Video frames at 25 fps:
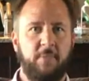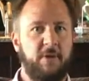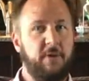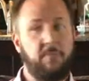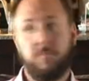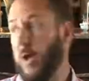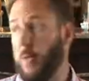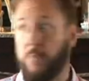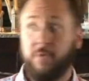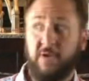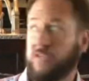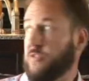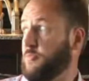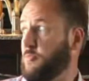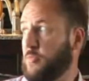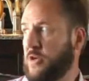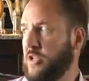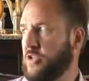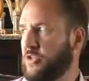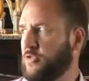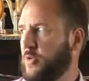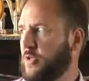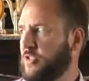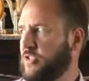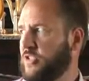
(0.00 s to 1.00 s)
He probably is
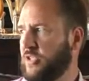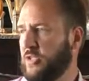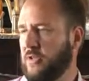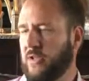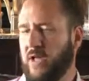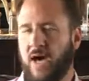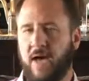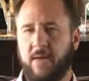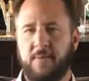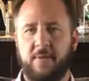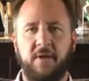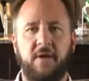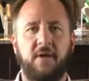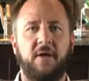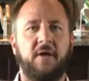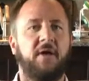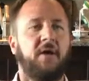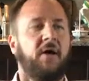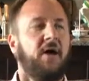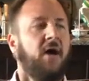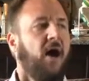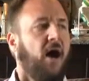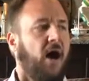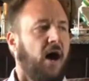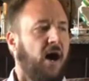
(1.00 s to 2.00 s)
pretty twitchy a lot.
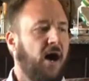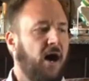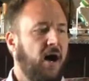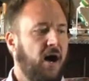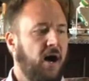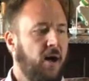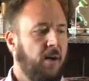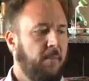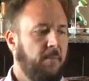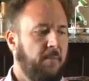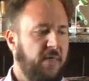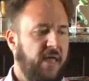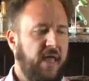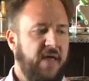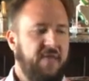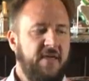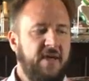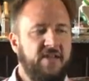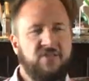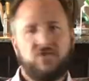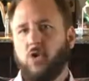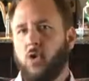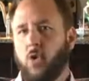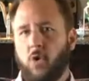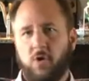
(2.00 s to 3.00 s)
And
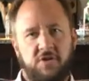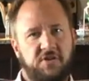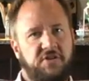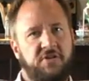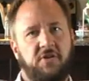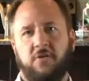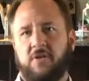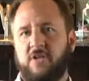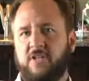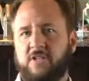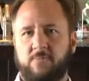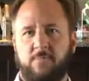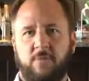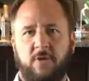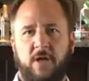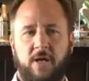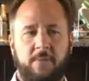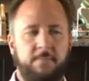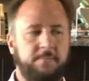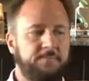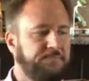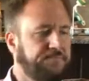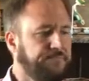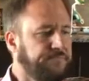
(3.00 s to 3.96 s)
that's cortisol in his blood.